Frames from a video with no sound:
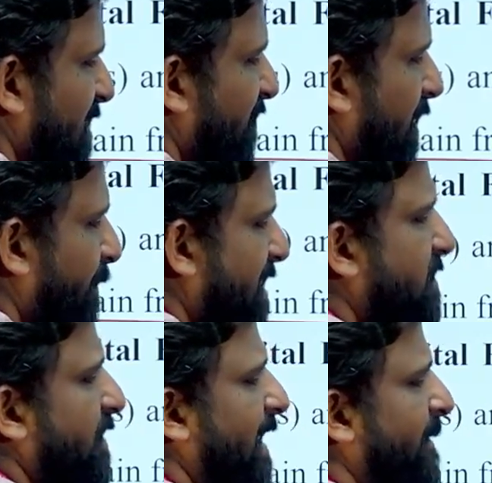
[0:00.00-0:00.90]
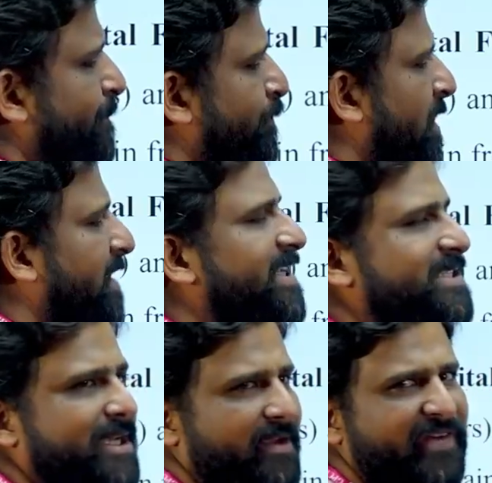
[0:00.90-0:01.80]
of numbers we are
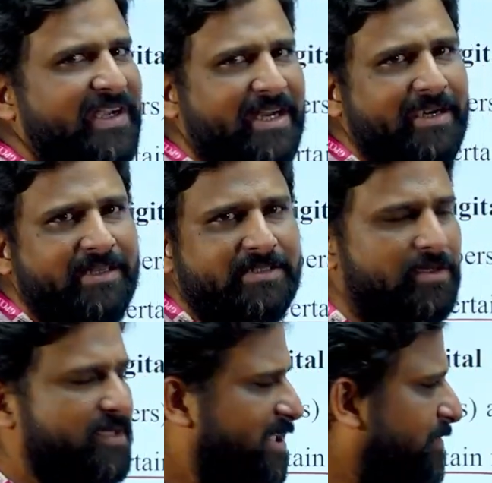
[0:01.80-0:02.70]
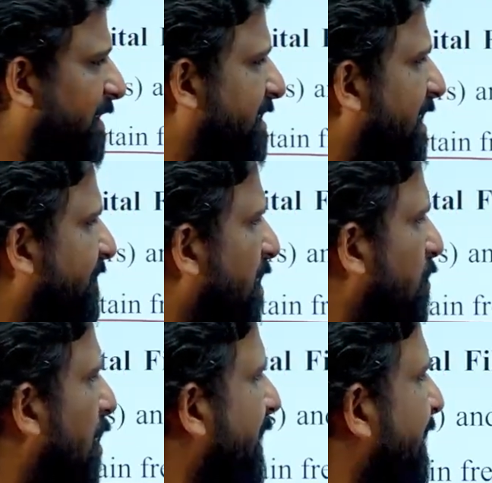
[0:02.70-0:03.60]
filtered. So that's why we are
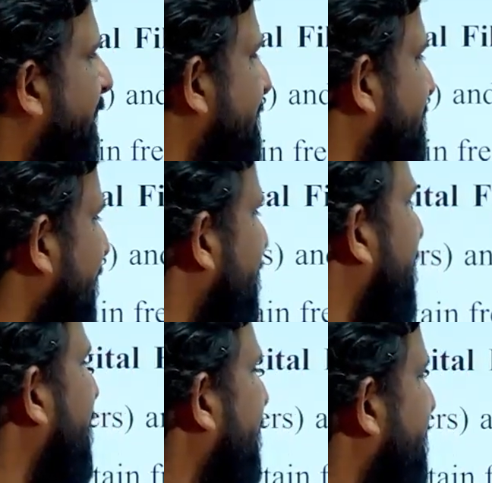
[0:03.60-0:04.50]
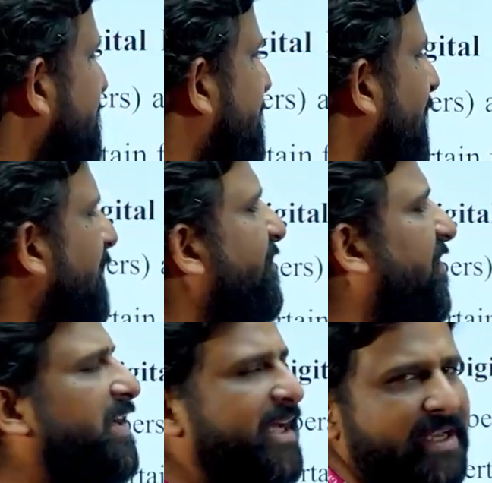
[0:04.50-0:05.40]
calling it as a digital
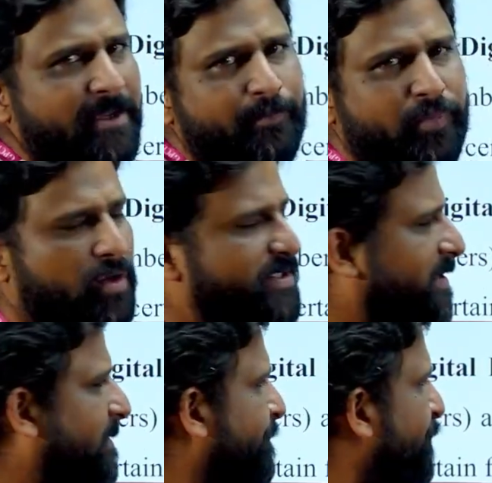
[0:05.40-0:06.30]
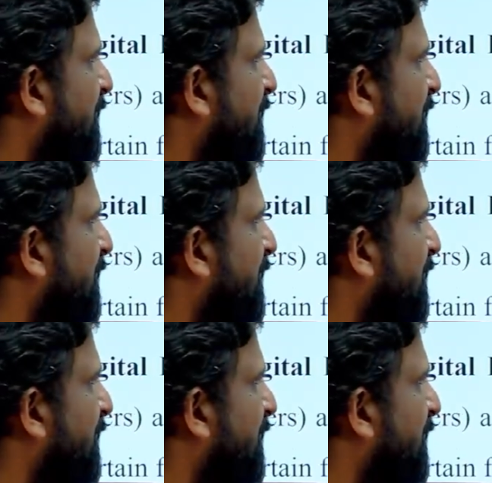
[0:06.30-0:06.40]
filtering process.